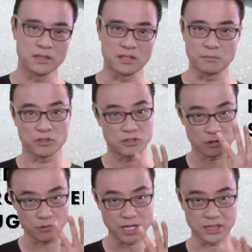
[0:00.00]
Number
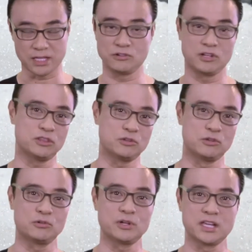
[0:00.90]
3 thing you need to
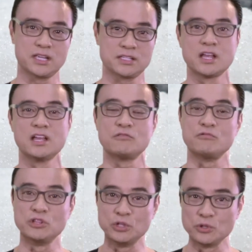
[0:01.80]
do is
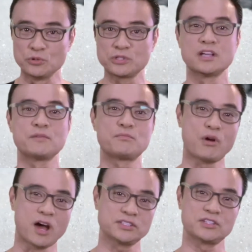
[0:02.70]
reduce
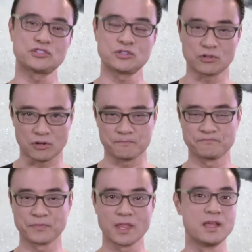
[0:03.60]
processed sugar.
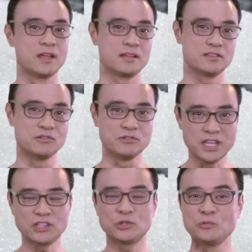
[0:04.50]
You
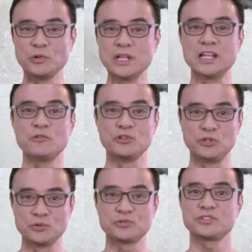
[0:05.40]
need to really
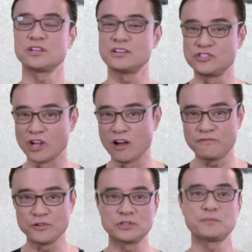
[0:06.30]
reduce junk
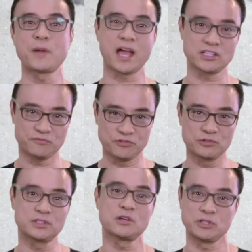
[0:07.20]
food, packaged
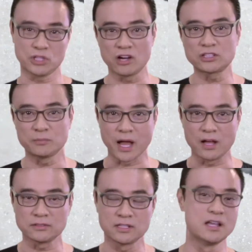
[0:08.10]
food that we talked
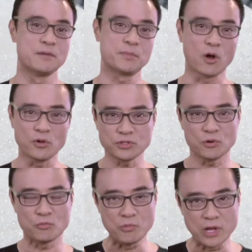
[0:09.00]
about, but
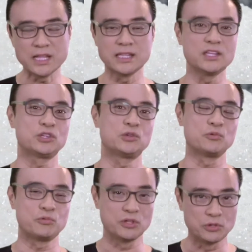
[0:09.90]
also really need to
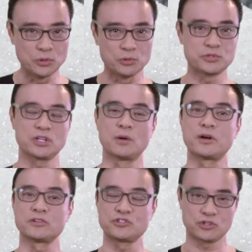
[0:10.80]
reduce the
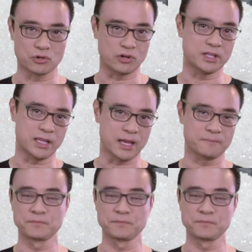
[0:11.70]
amount of sugar intake.